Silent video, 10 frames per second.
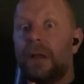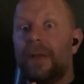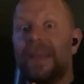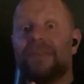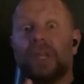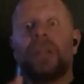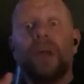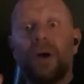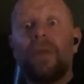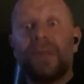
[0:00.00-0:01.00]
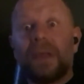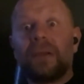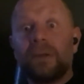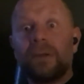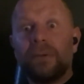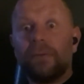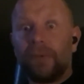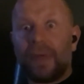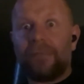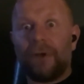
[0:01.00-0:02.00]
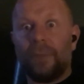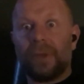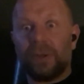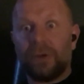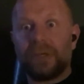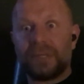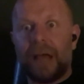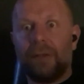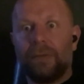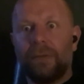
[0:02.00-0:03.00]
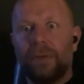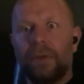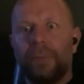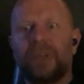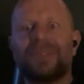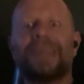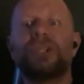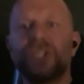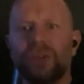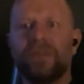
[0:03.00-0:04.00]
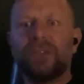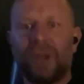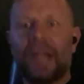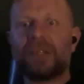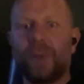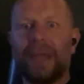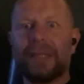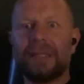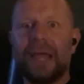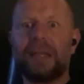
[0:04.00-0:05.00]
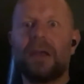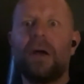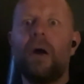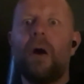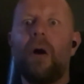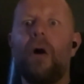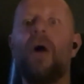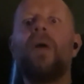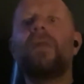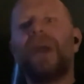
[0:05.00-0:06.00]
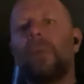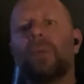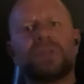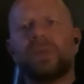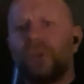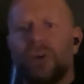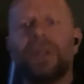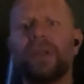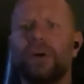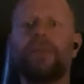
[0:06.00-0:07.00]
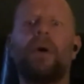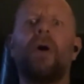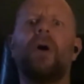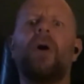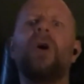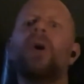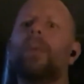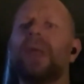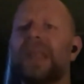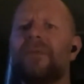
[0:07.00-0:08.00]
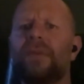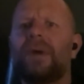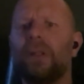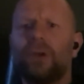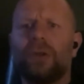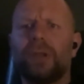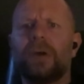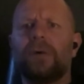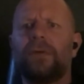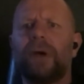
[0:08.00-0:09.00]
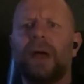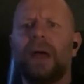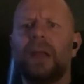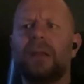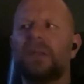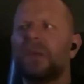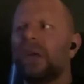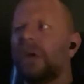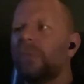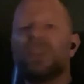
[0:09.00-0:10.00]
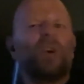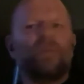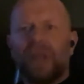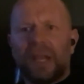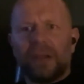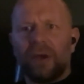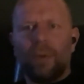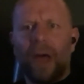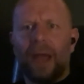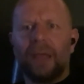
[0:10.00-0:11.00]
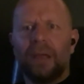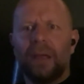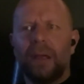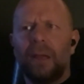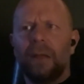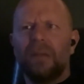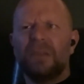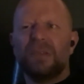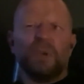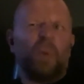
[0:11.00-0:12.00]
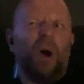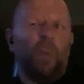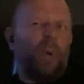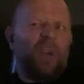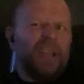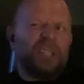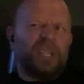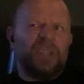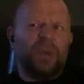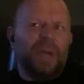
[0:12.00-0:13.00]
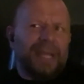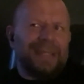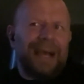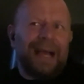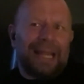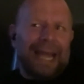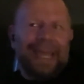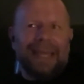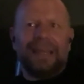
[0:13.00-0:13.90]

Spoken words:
even loathing for their former younger self because they should have done X, Y, and Z, or that wasn't good enough, or we never felt good enough and we don't really know why. So what we're actually doing is that client